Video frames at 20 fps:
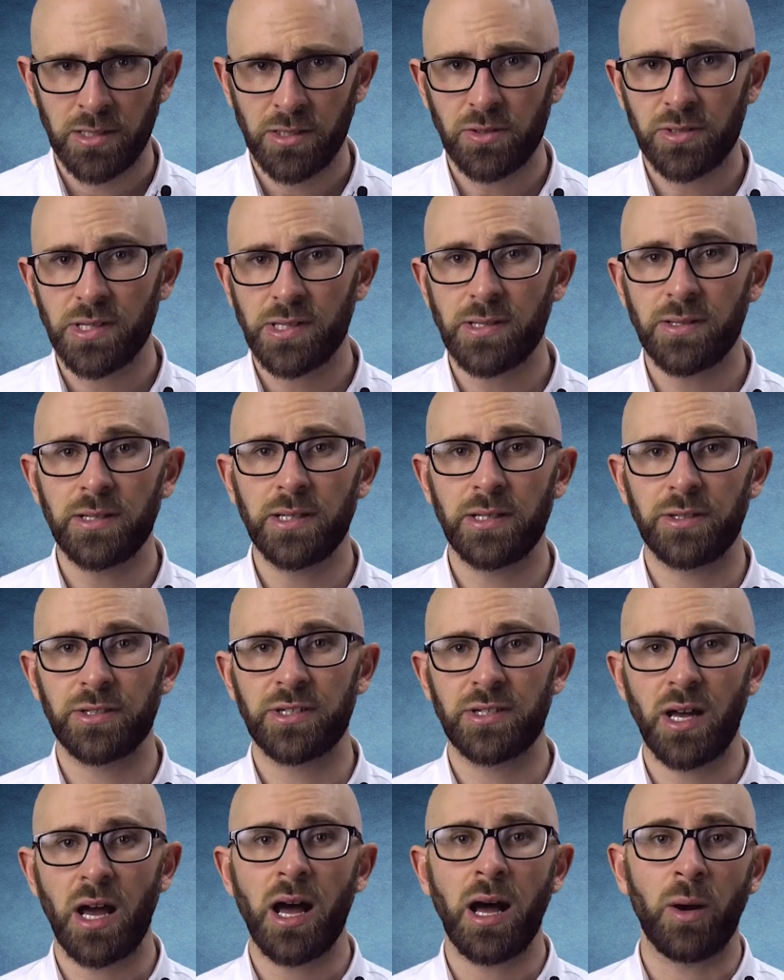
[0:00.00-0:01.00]
Dr. Sunil
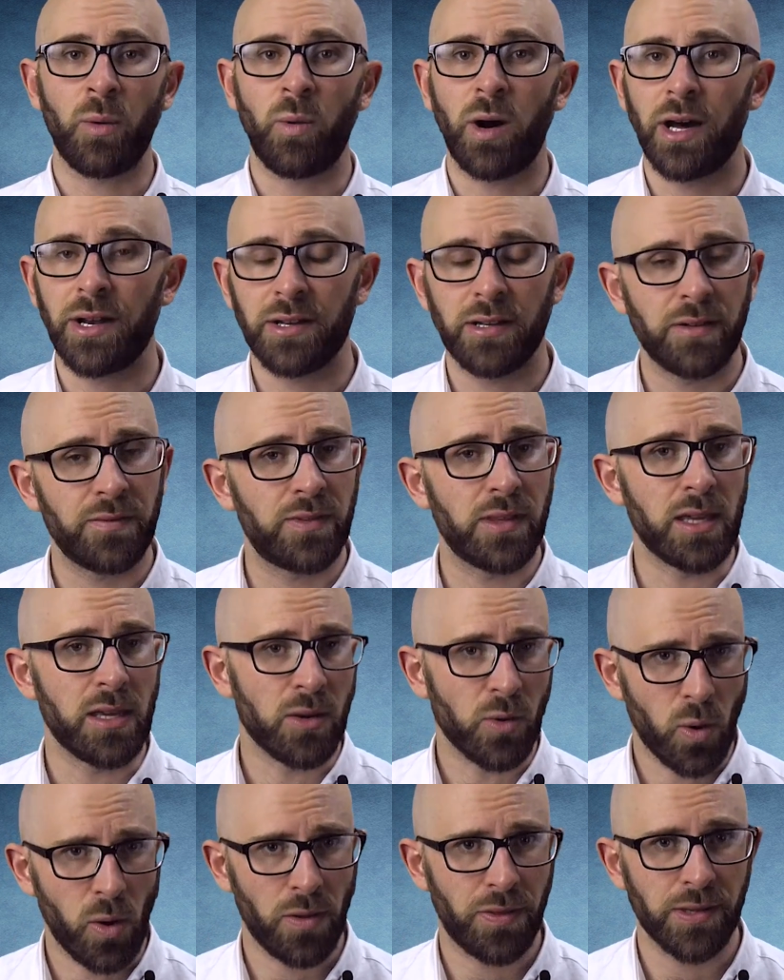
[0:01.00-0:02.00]
Shah, one of the
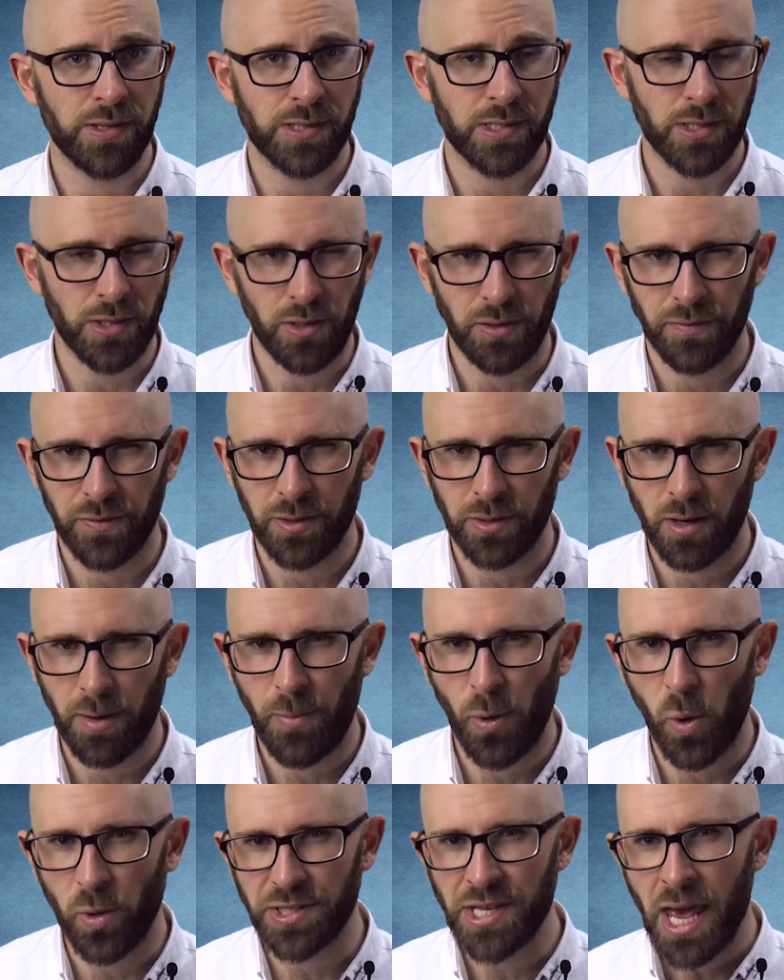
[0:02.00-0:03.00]
authors of the
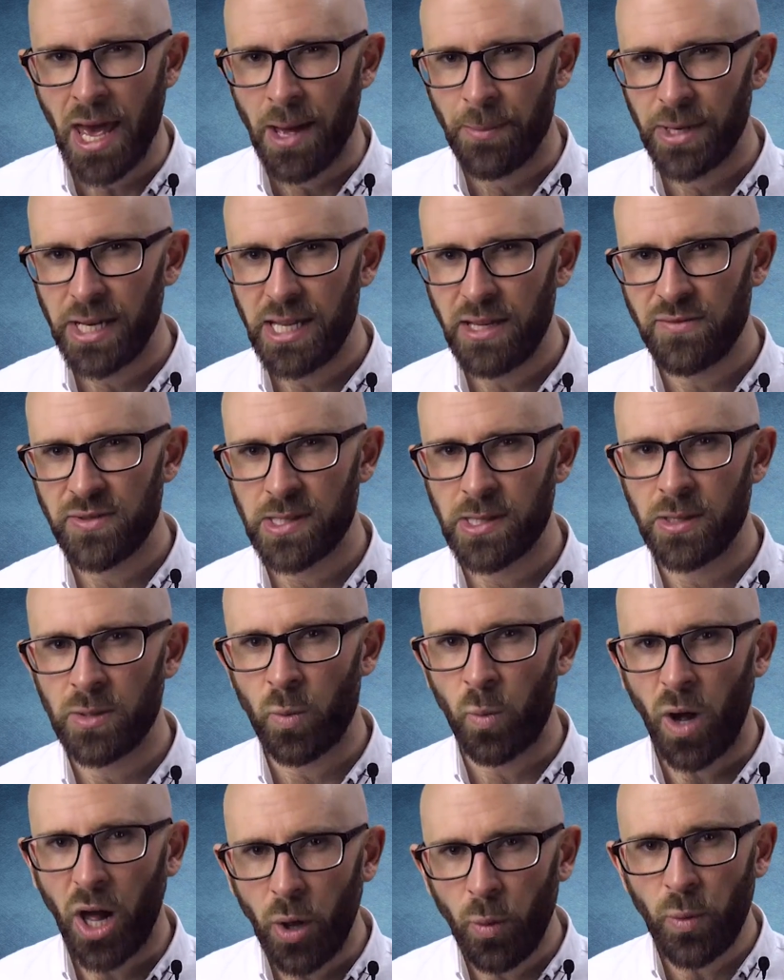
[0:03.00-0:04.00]
report, believes that
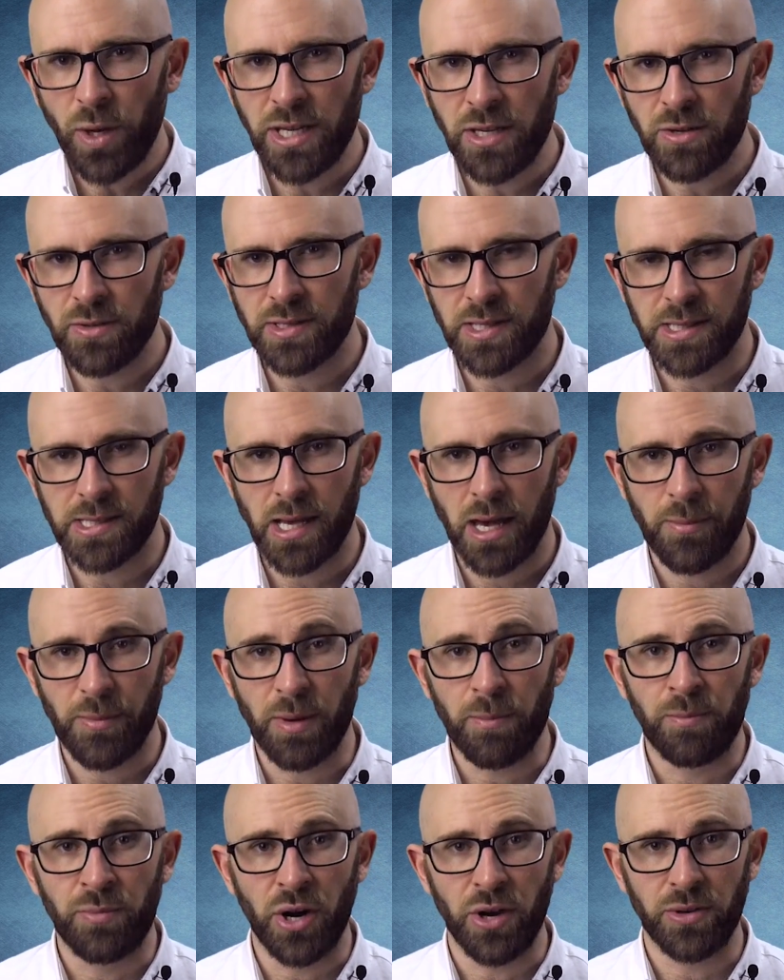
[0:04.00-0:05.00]
while we use the
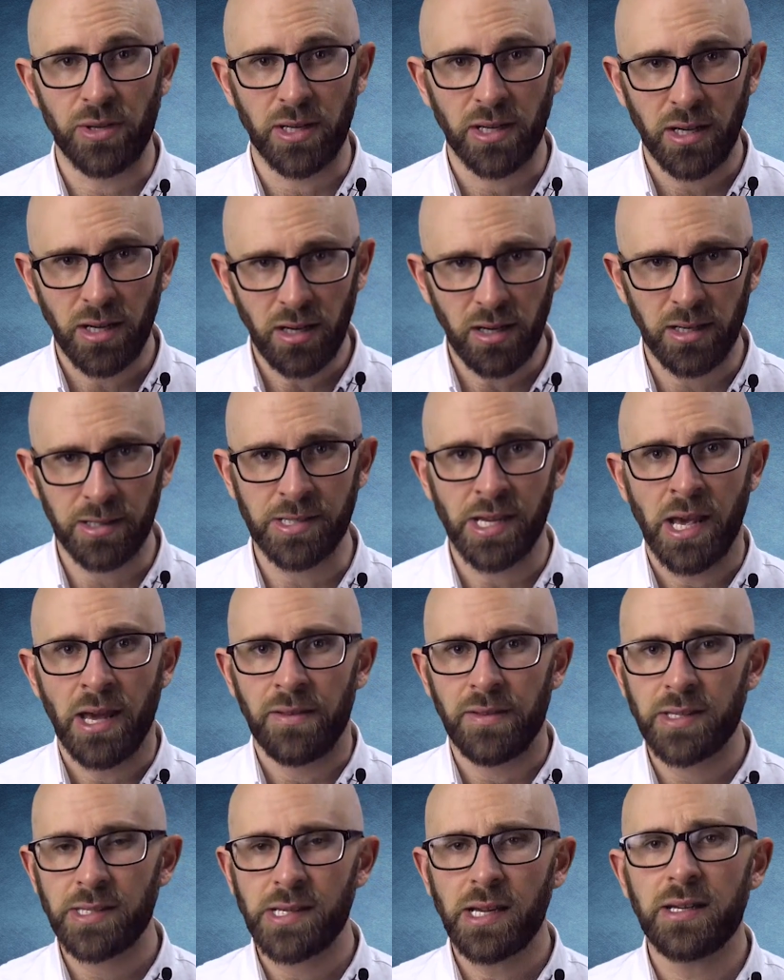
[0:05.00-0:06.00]
term broken heart,
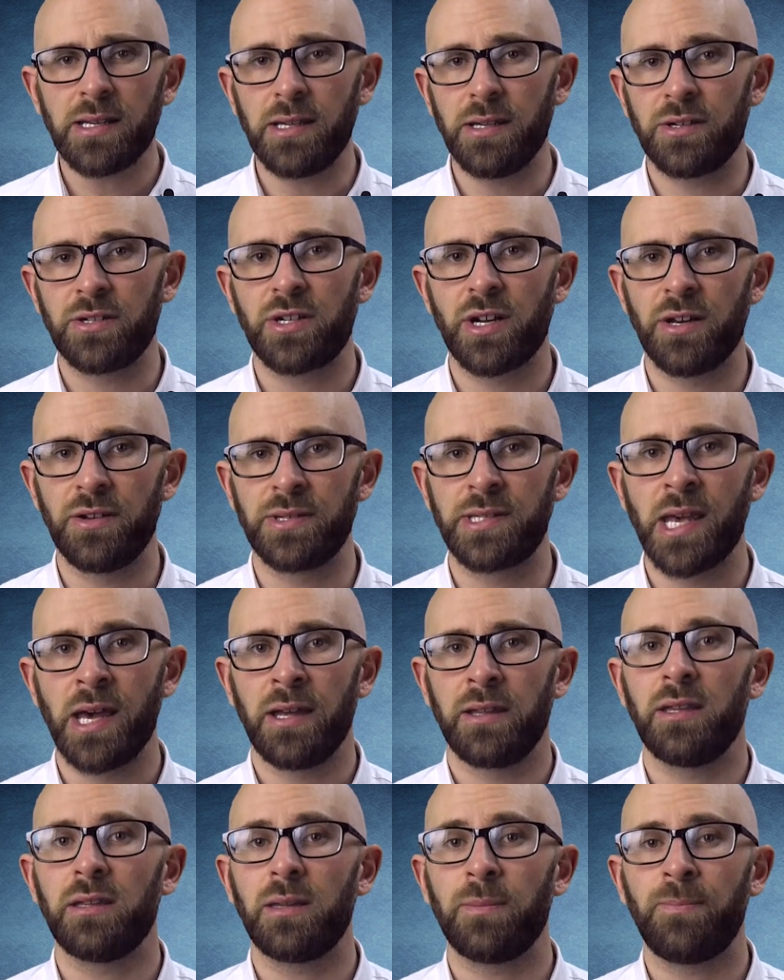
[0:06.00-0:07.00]
the study shows
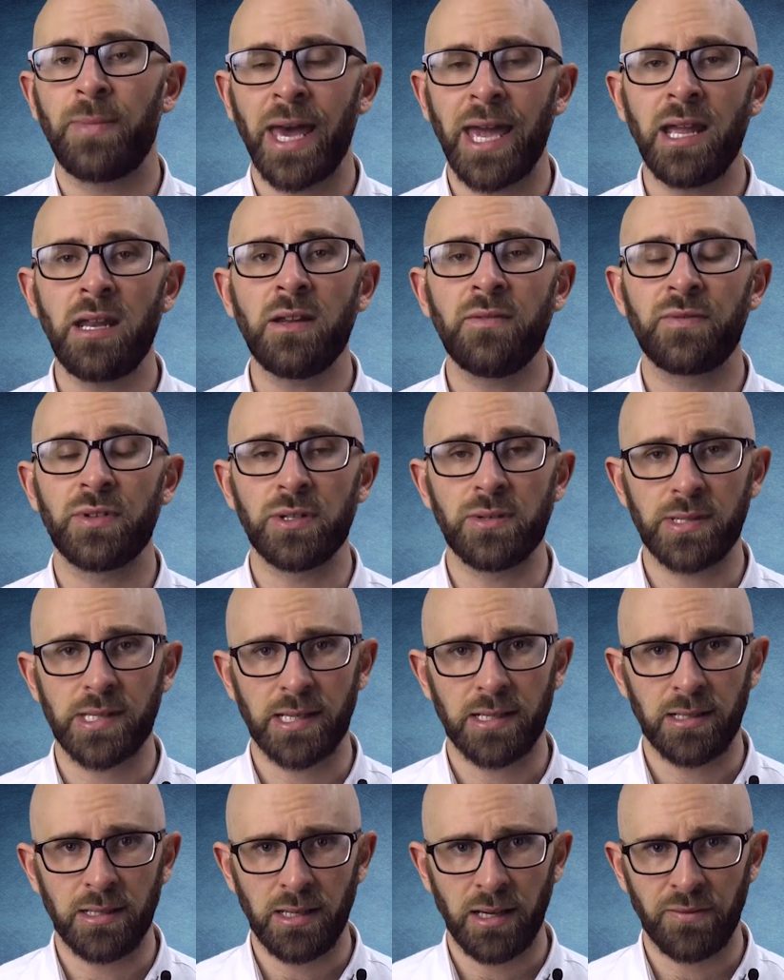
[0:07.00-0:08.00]
that the pain of
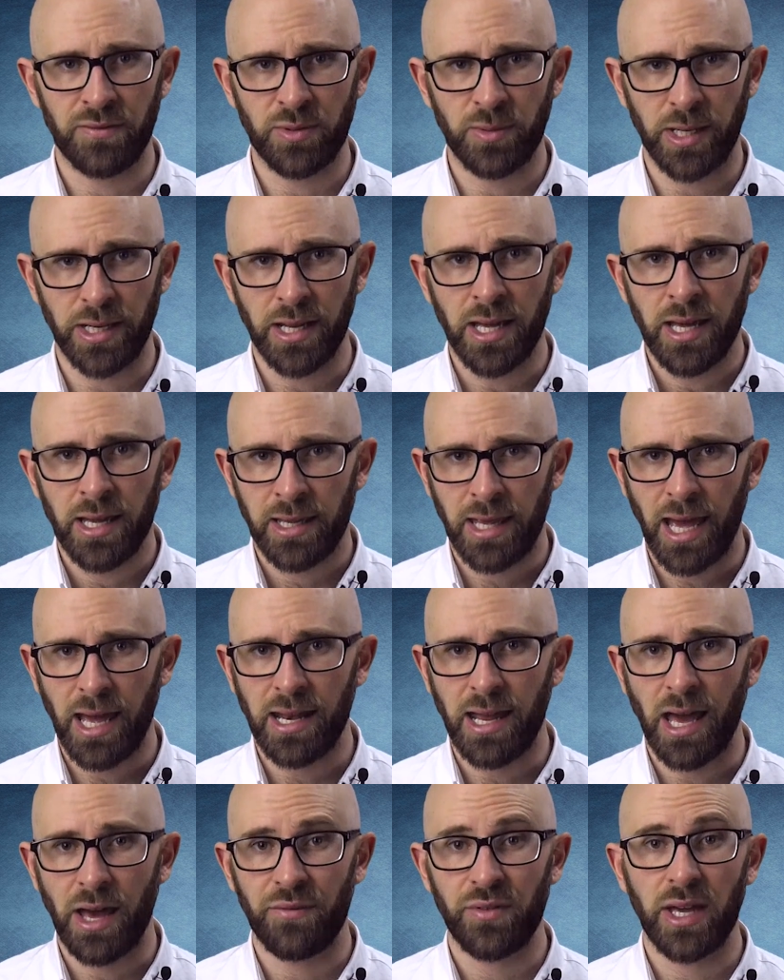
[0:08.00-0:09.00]
losing a loved one can
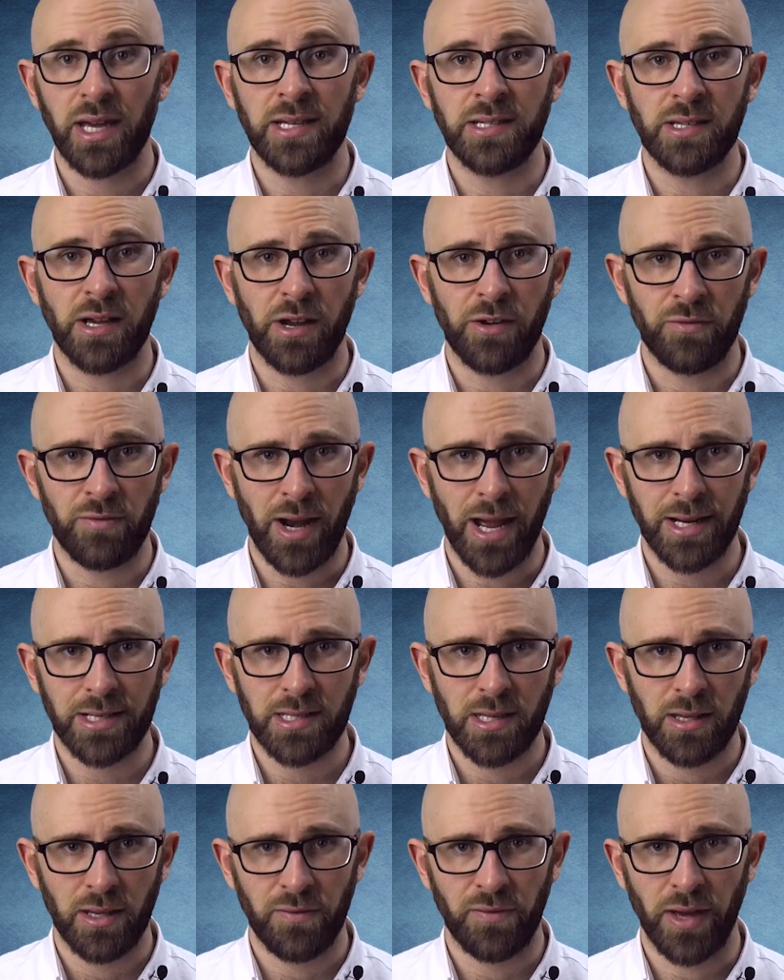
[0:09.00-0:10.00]
have a
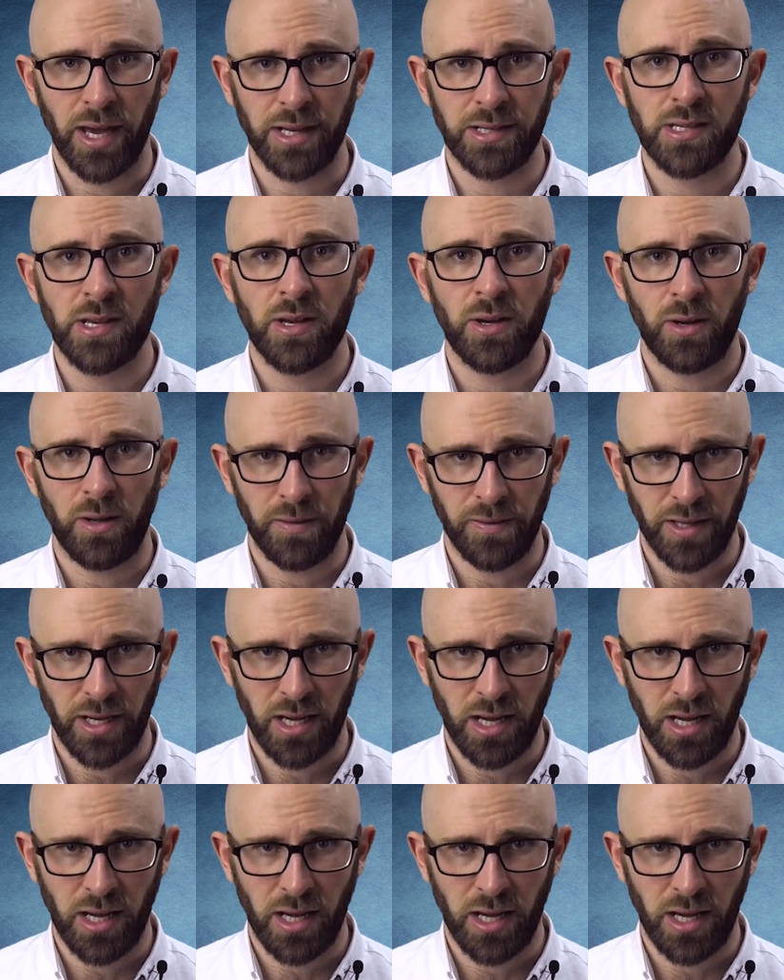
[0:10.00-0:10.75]
direct effect on the